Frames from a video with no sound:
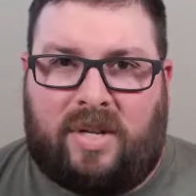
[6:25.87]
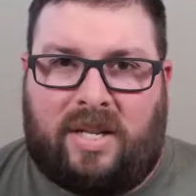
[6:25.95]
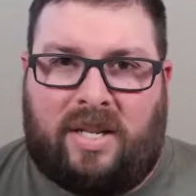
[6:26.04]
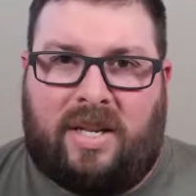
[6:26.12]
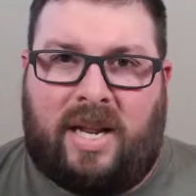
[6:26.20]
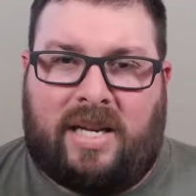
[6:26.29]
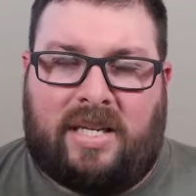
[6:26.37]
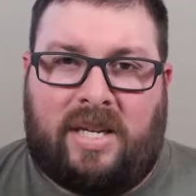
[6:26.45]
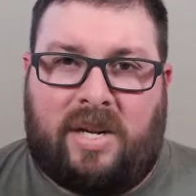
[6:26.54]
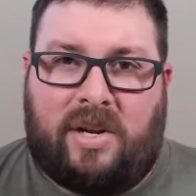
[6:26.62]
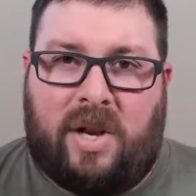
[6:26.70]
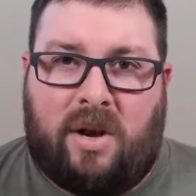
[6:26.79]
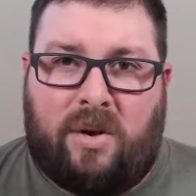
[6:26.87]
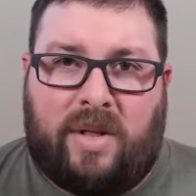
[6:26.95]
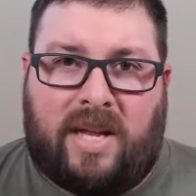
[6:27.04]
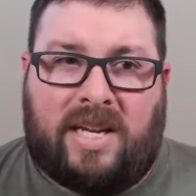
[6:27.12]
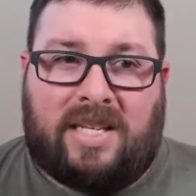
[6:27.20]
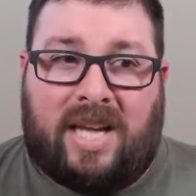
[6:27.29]
And next thing you know,
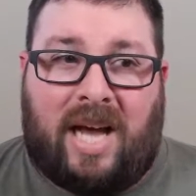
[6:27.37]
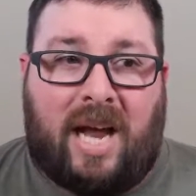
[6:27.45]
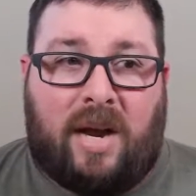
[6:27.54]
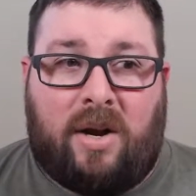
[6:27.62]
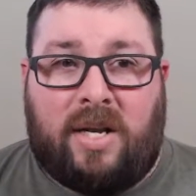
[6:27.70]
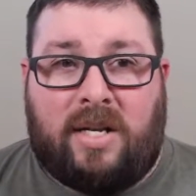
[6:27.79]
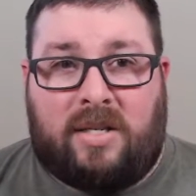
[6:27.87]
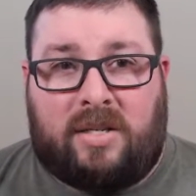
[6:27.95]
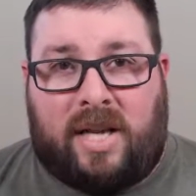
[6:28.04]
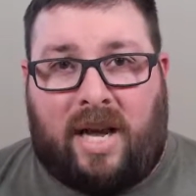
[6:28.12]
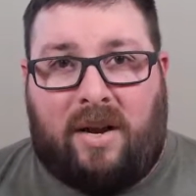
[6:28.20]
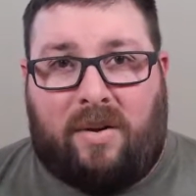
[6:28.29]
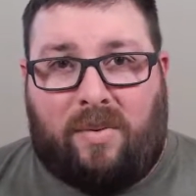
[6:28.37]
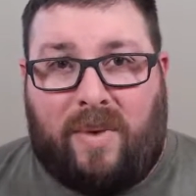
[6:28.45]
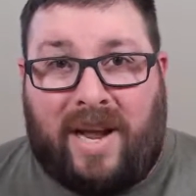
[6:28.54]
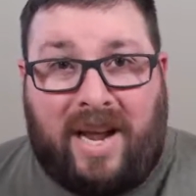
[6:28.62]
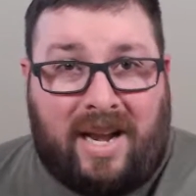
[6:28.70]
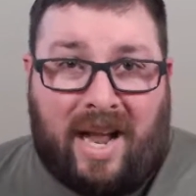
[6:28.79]
that desire has kind of
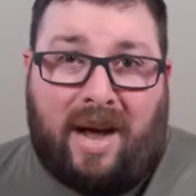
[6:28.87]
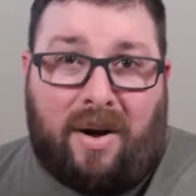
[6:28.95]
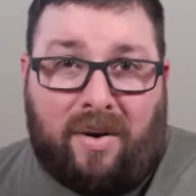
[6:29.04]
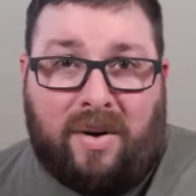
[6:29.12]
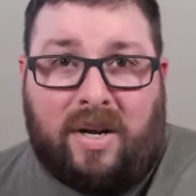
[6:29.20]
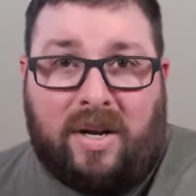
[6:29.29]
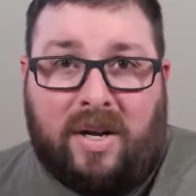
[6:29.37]
waned out.